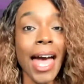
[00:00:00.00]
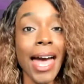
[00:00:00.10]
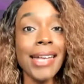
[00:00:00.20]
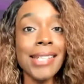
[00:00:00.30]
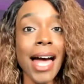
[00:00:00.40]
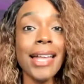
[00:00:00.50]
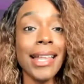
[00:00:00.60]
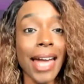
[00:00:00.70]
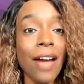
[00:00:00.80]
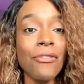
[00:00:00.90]
as I,
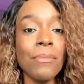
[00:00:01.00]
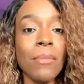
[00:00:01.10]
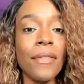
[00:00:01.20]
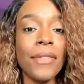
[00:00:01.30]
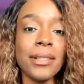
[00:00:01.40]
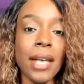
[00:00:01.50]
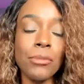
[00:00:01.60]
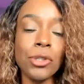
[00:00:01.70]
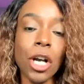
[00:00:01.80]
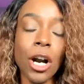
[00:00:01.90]
like, every month as I'm
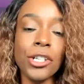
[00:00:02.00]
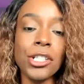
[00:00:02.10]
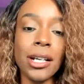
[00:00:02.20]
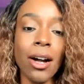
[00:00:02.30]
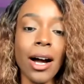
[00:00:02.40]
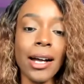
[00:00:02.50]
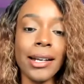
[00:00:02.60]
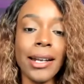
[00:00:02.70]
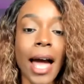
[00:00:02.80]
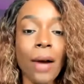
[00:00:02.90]
charging on it, I